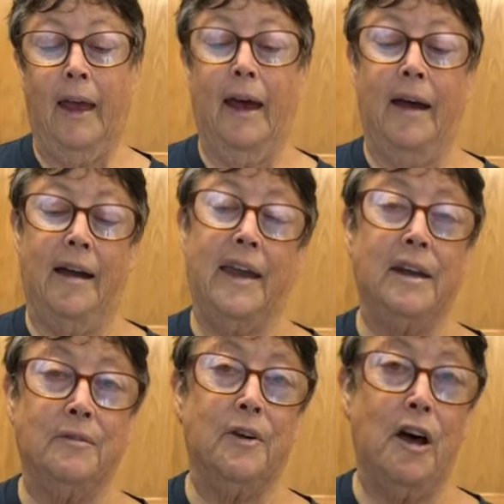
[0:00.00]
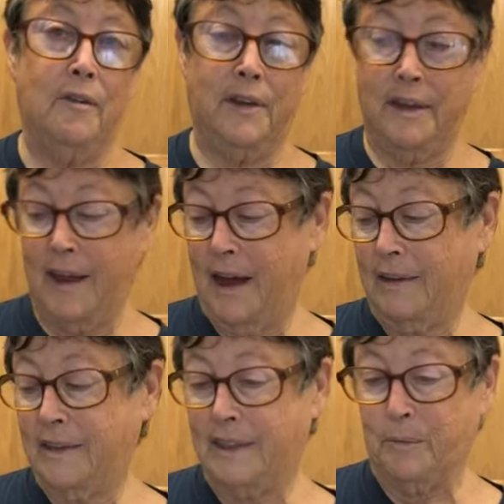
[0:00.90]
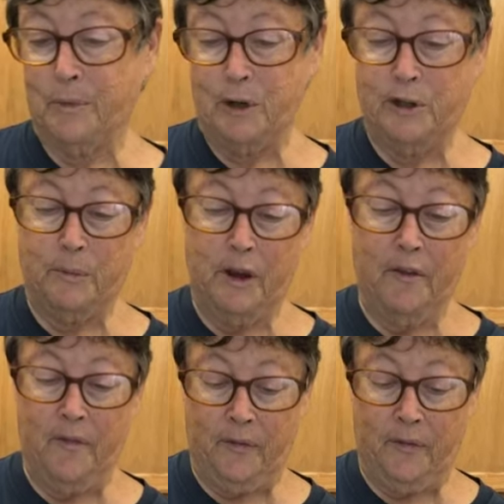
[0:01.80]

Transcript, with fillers: uh, involving that submersible.